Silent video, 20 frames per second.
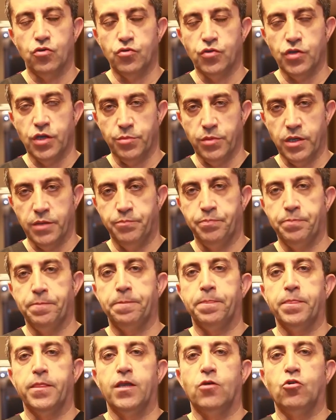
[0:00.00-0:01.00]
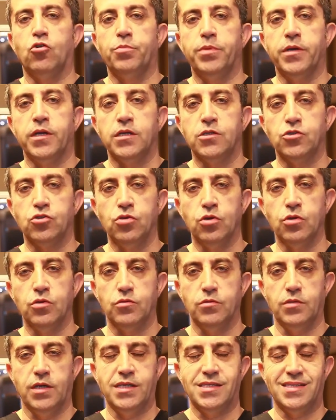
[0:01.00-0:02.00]
how long will I
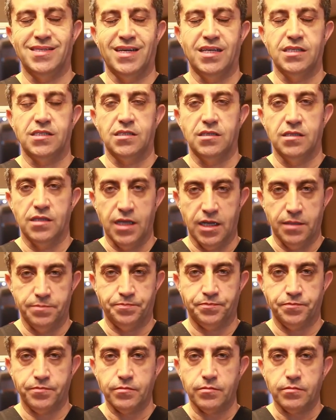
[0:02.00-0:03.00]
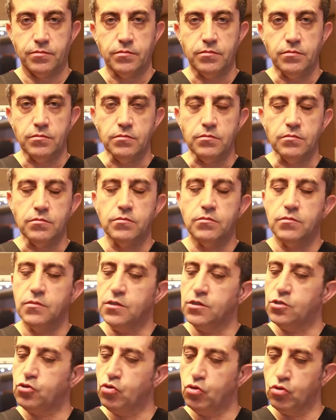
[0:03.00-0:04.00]
feel that my scalp is numb
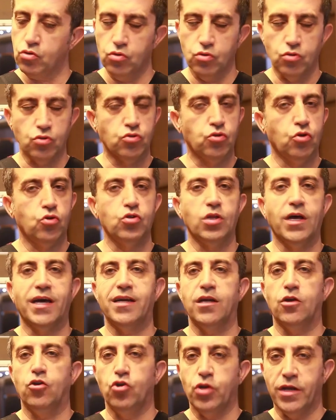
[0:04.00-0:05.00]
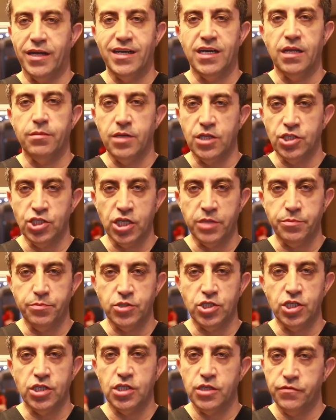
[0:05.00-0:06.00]
after surgery?
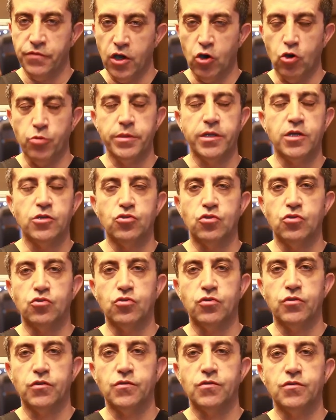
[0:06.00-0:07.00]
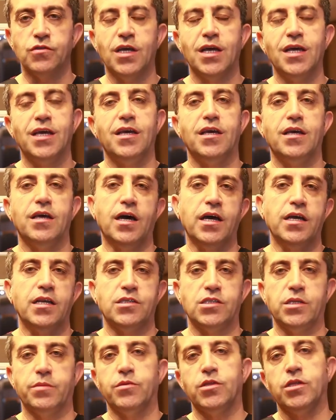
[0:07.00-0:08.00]
The patient
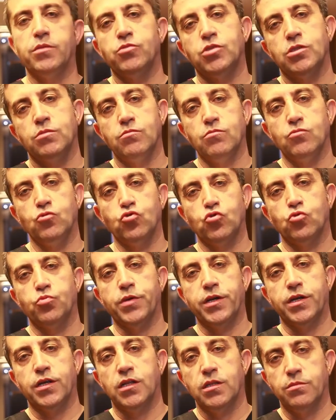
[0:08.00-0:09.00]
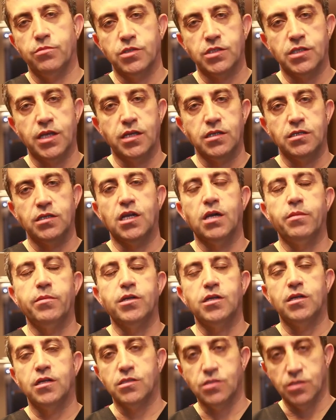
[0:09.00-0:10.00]
will feel that his scalp
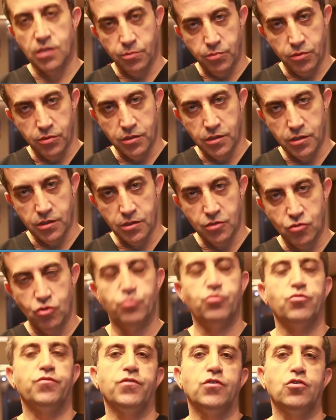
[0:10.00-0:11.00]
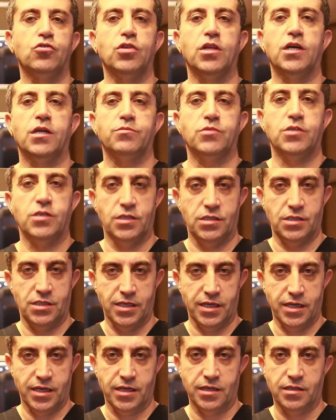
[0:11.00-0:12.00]
is slightly numb for a
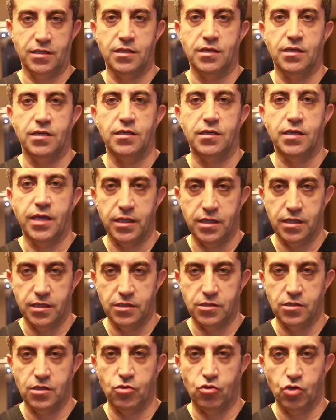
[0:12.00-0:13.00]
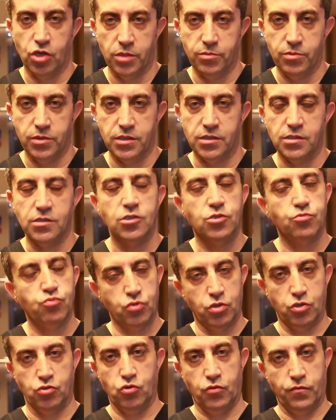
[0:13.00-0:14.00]
week after the operation. Of
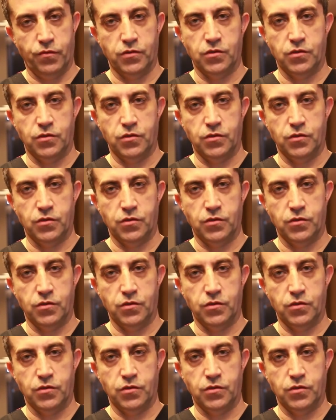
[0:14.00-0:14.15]
course,